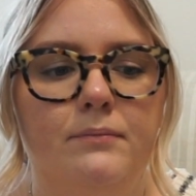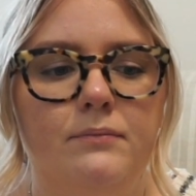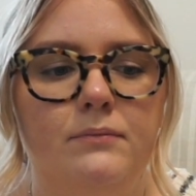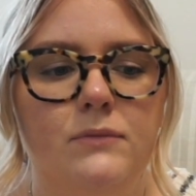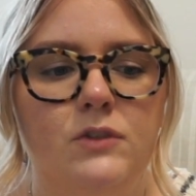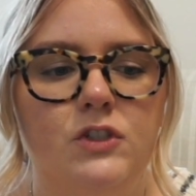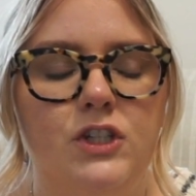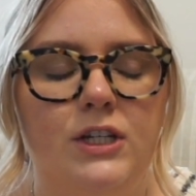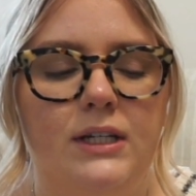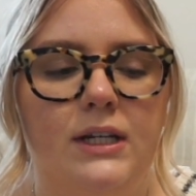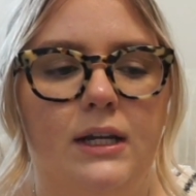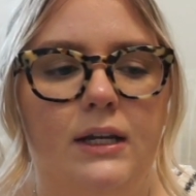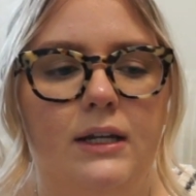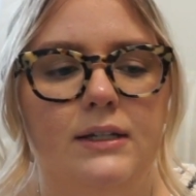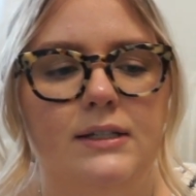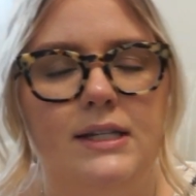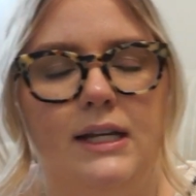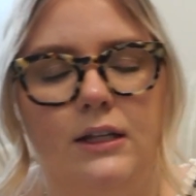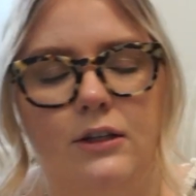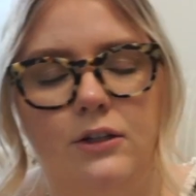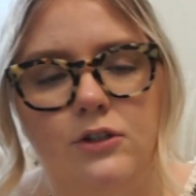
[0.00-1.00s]
she did a
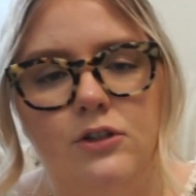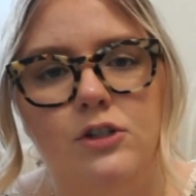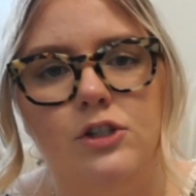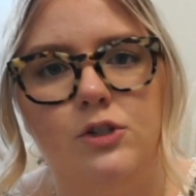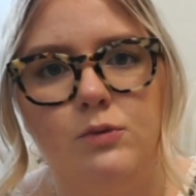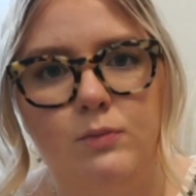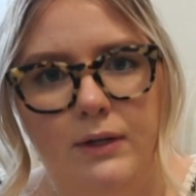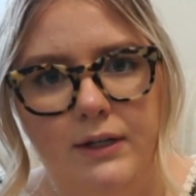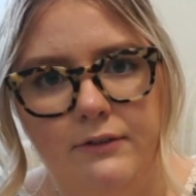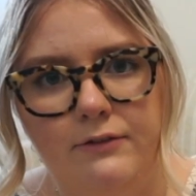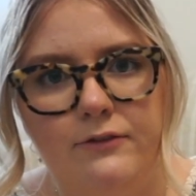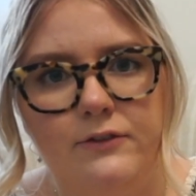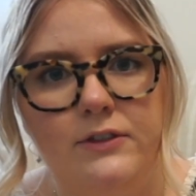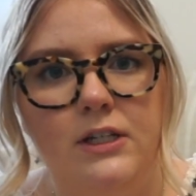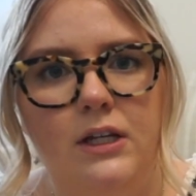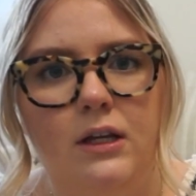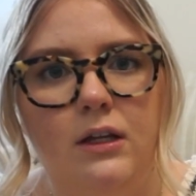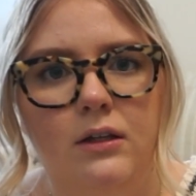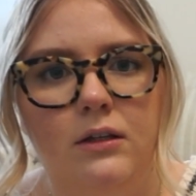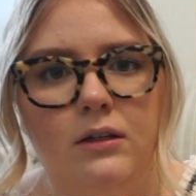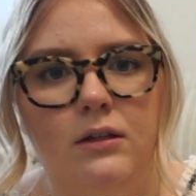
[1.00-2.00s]
Taylor Swift
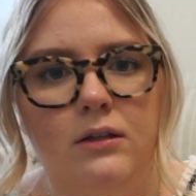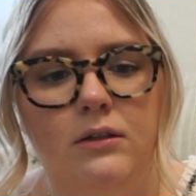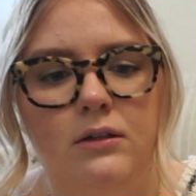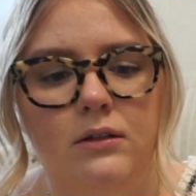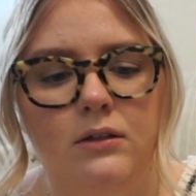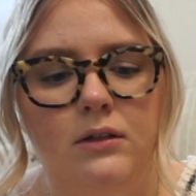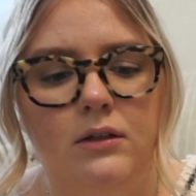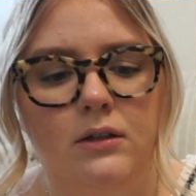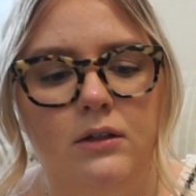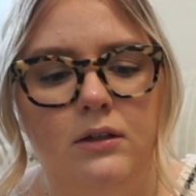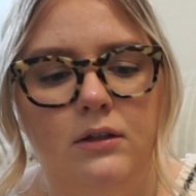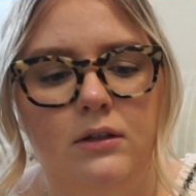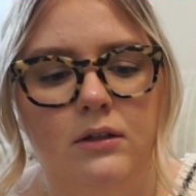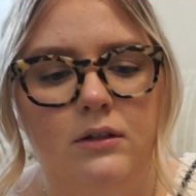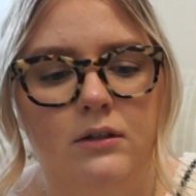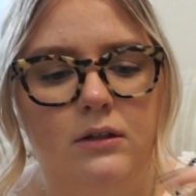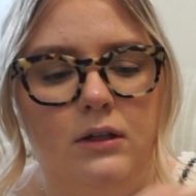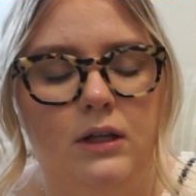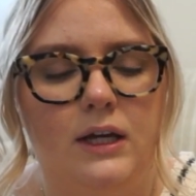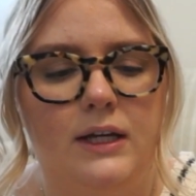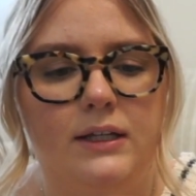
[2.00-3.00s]

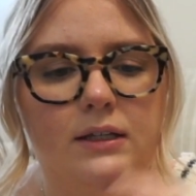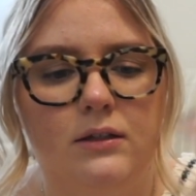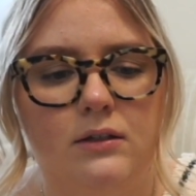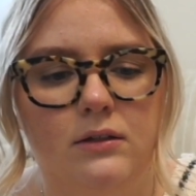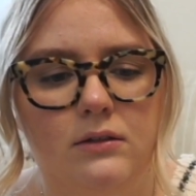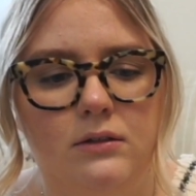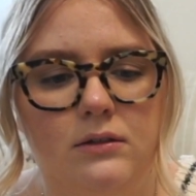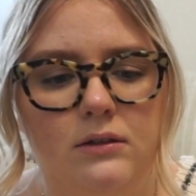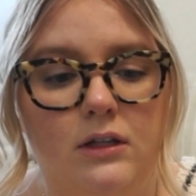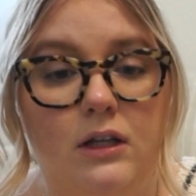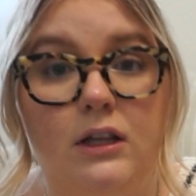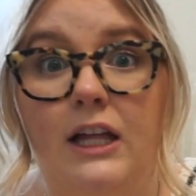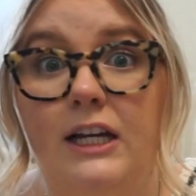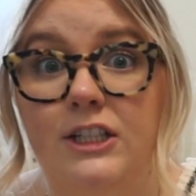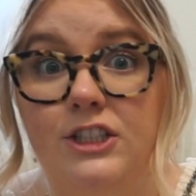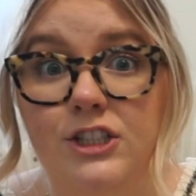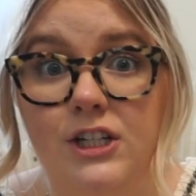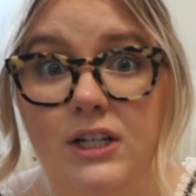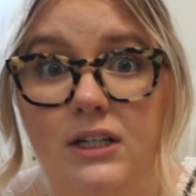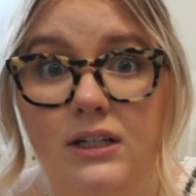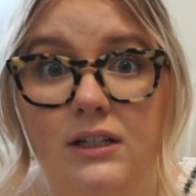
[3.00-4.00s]
like
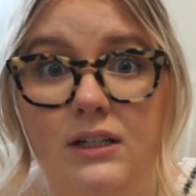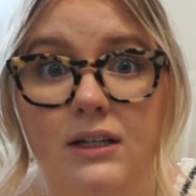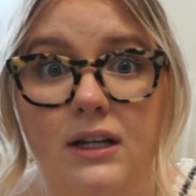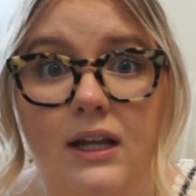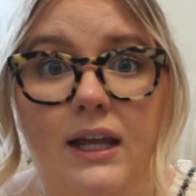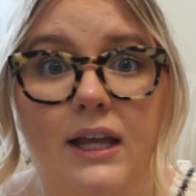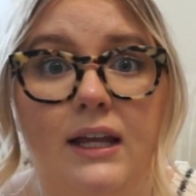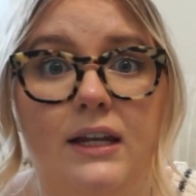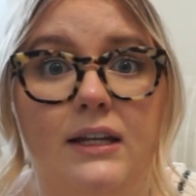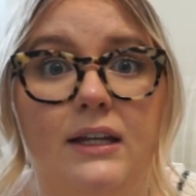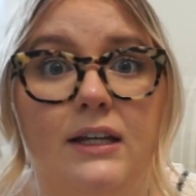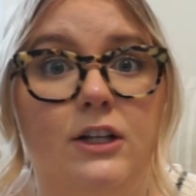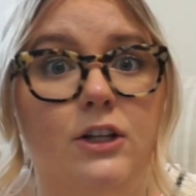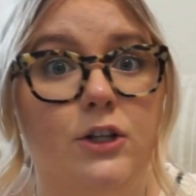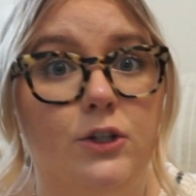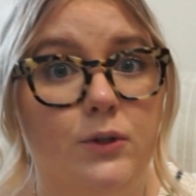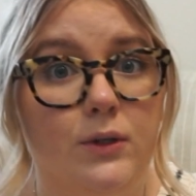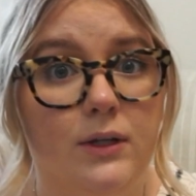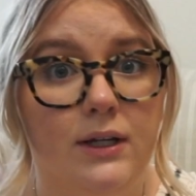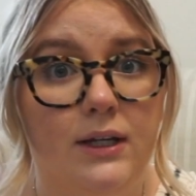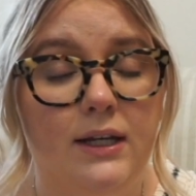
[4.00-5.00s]
collection and
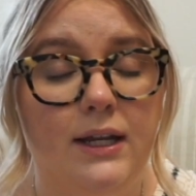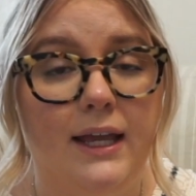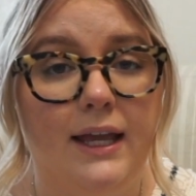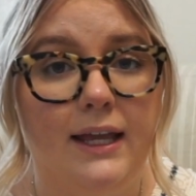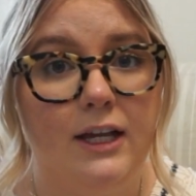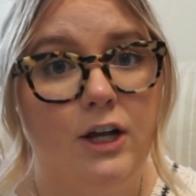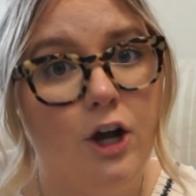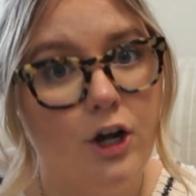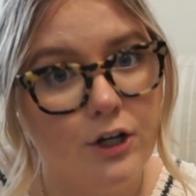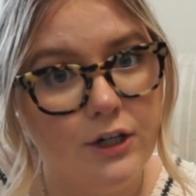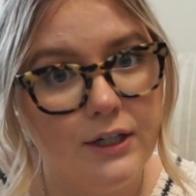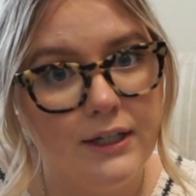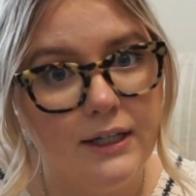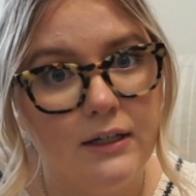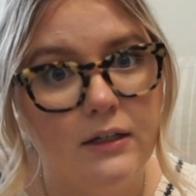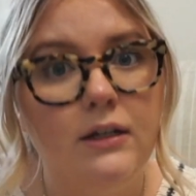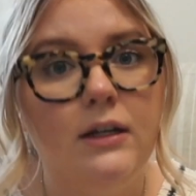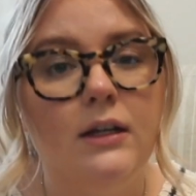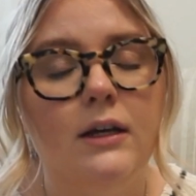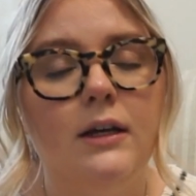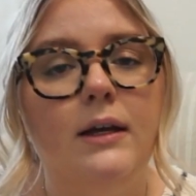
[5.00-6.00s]
included a
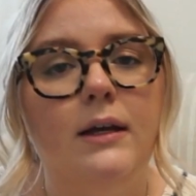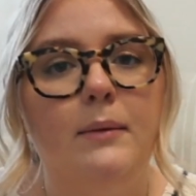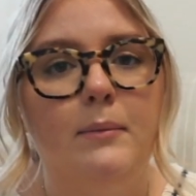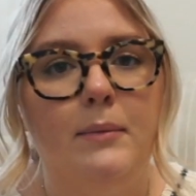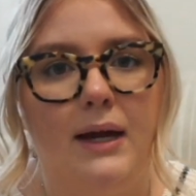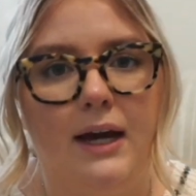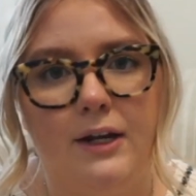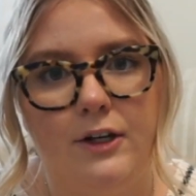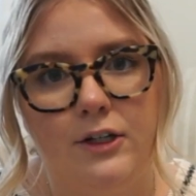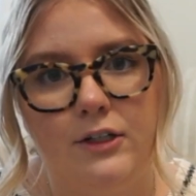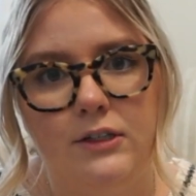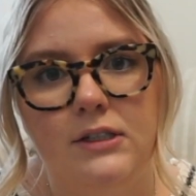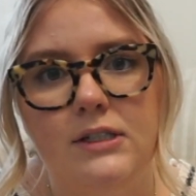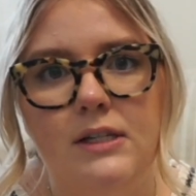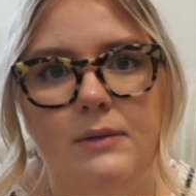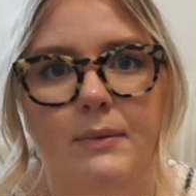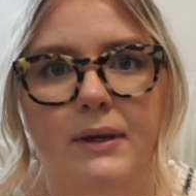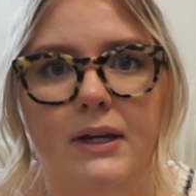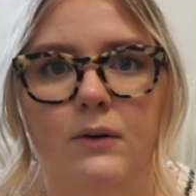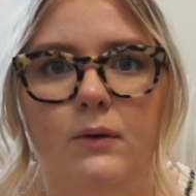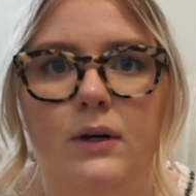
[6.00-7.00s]
cardigan pattern to
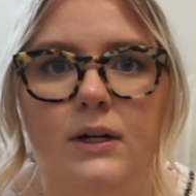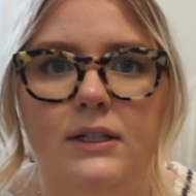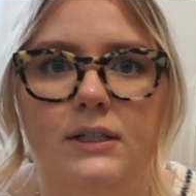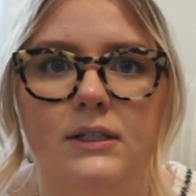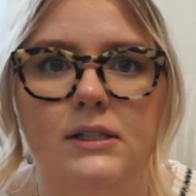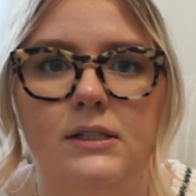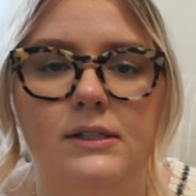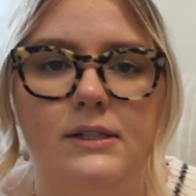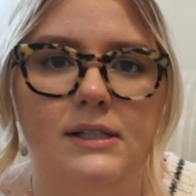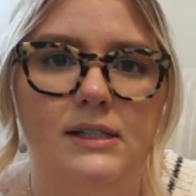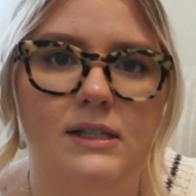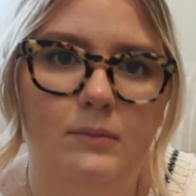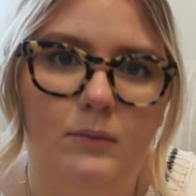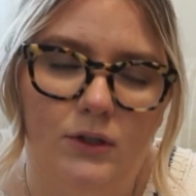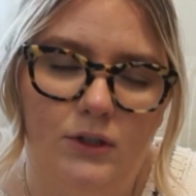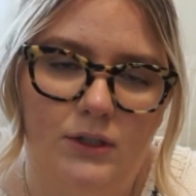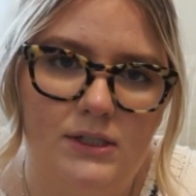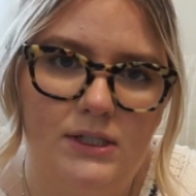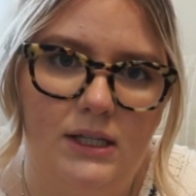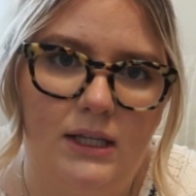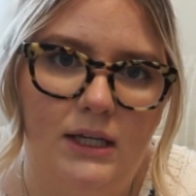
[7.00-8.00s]
make one
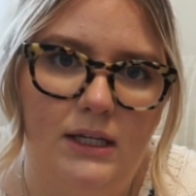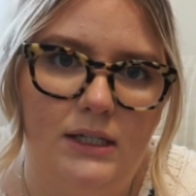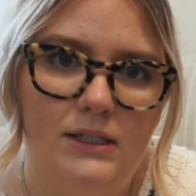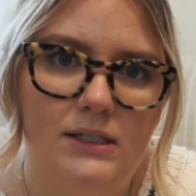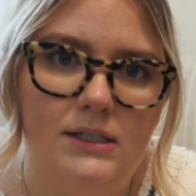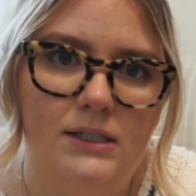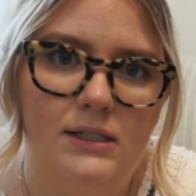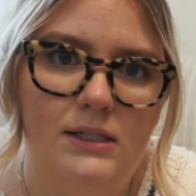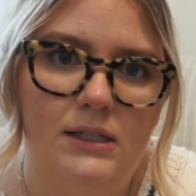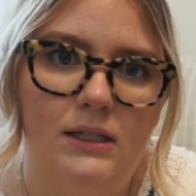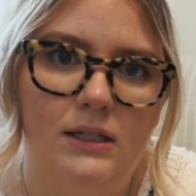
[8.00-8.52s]
similar to this.